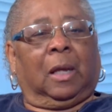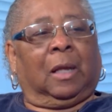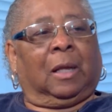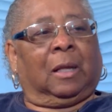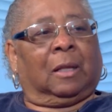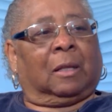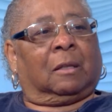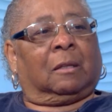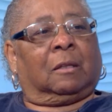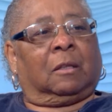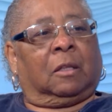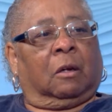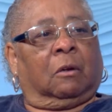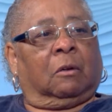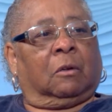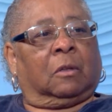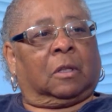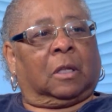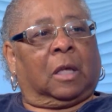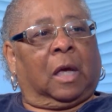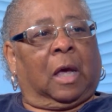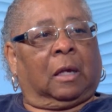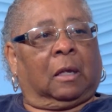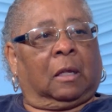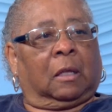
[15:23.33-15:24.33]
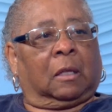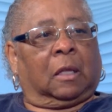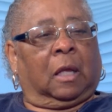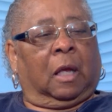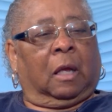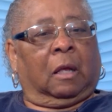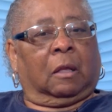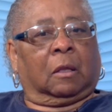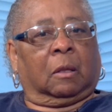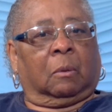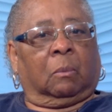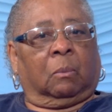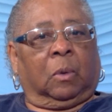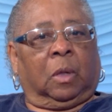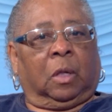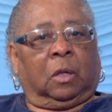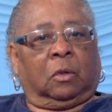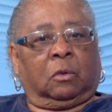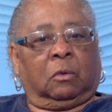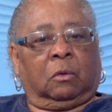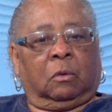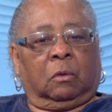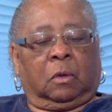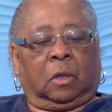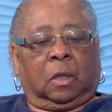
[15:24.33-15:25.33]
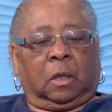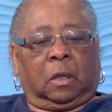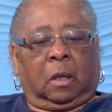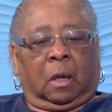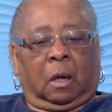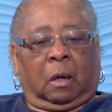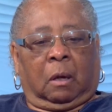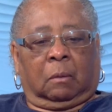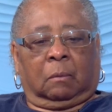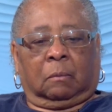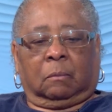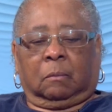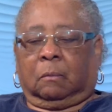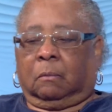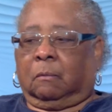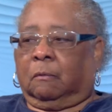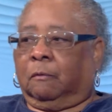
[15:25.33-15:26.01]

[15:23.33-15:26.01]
It's those kind of things. And we do the